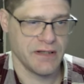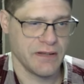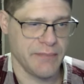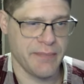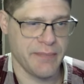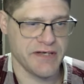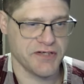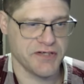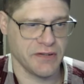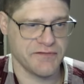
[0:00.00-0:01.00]
Maybe I
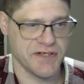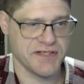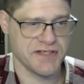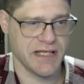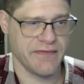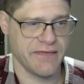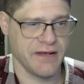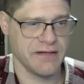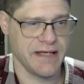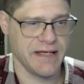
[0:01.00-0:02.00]
should have just let the
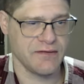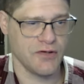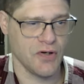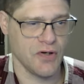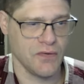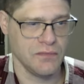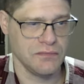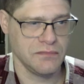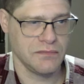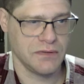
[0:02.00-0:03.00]
knight go,
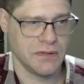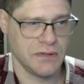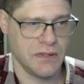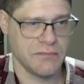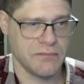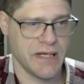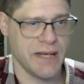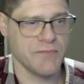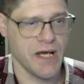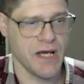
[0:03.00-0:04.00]
but
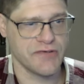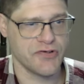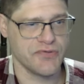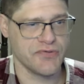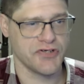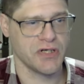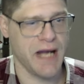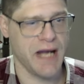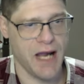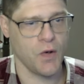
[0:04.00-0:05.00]
I'm not too sure
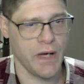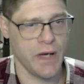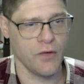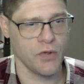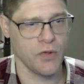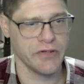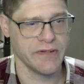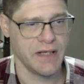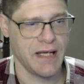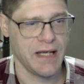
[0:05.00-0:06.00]
how I would
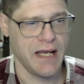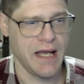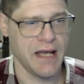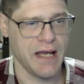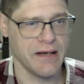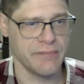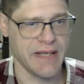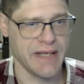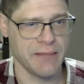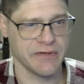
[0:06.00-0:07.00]
uh,
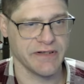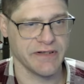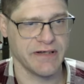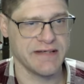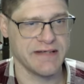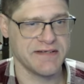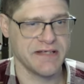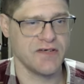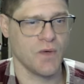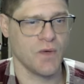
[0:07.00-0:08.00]
be able to
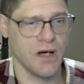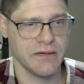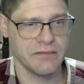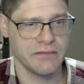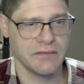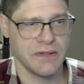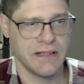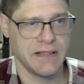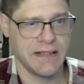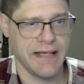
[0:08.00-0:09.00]
continue on
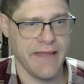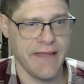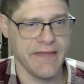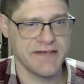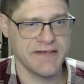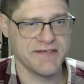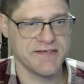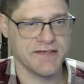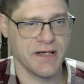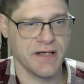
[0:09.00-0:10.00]
in
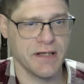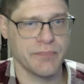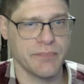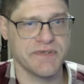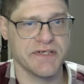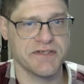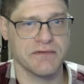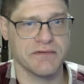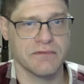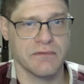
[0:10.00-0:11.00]
this uh,
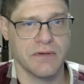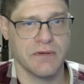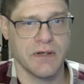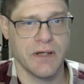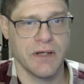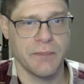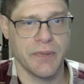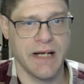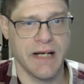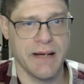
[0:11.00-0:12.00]
position
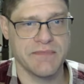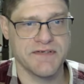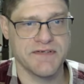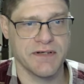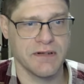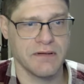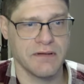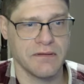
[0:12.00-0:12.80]
perhaps uh,